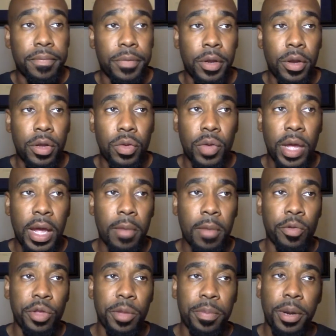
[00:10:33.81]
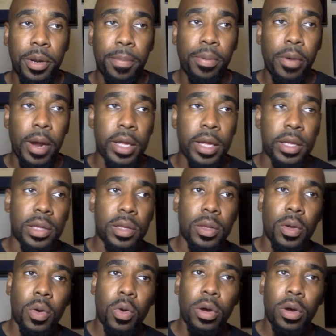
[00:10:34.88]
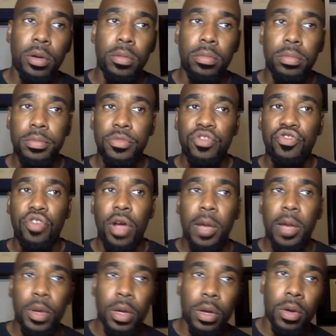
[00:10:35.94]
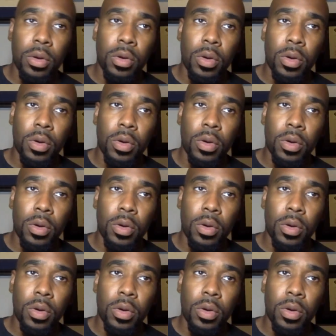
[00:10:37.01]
You know, you can't really put a price on trauma,